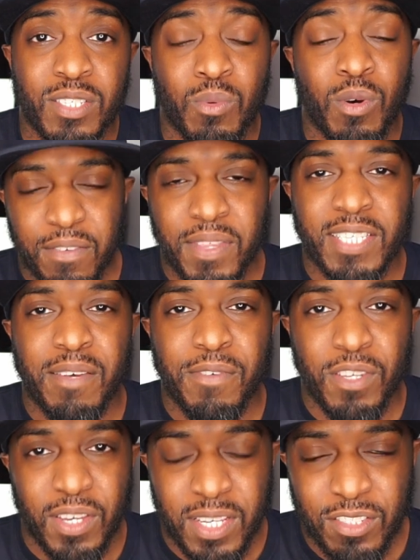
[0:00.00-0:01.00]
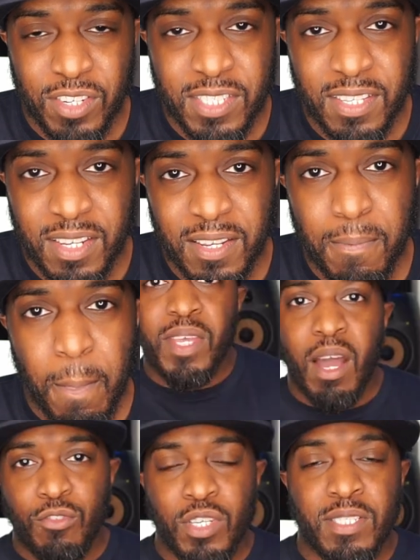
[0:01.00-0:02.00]
as well if that's something you're interested in.
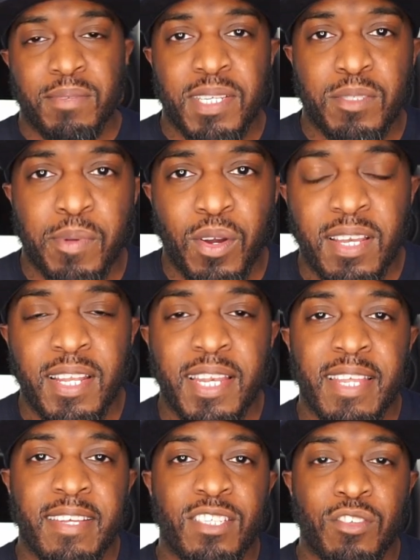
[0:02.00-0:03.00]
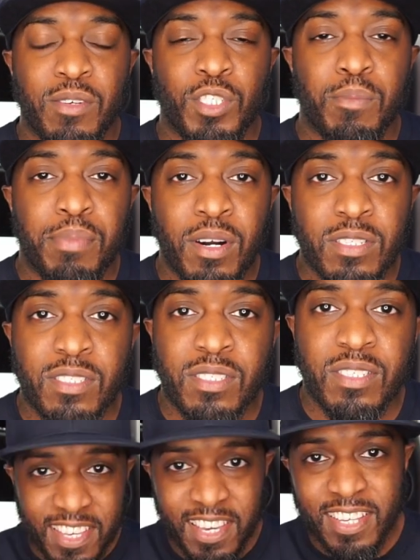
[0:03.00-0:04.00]
I'll drop some links below in the description box.
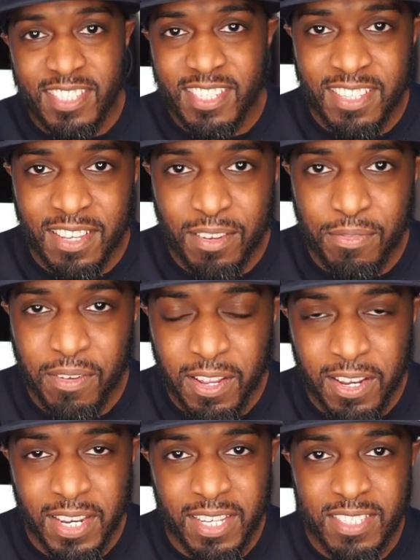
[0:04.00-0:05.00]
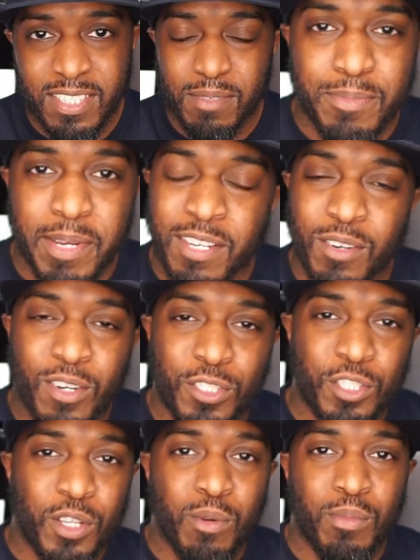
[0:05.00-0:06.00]
Yes, they're affiliate links, but they don't
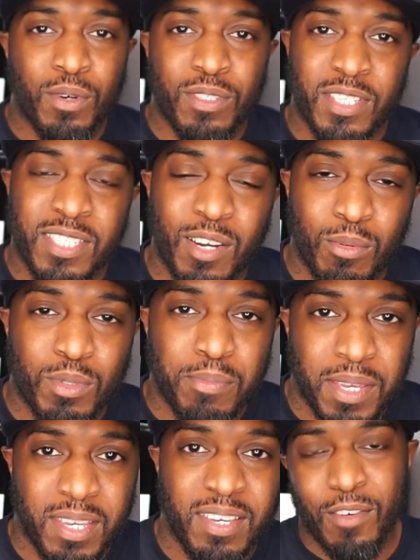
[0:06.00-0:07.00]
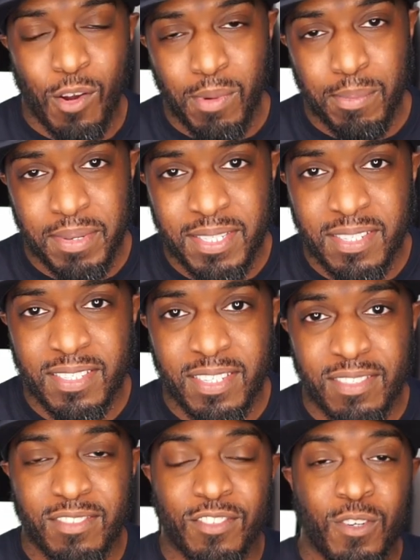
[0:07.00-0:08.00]
cost you no more. It just helps me grow my business
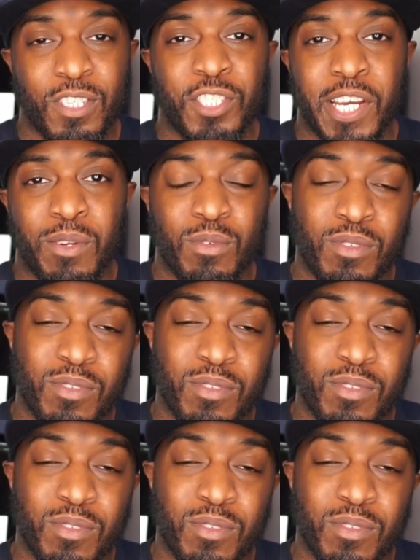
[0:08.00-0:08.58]
and grow this channel.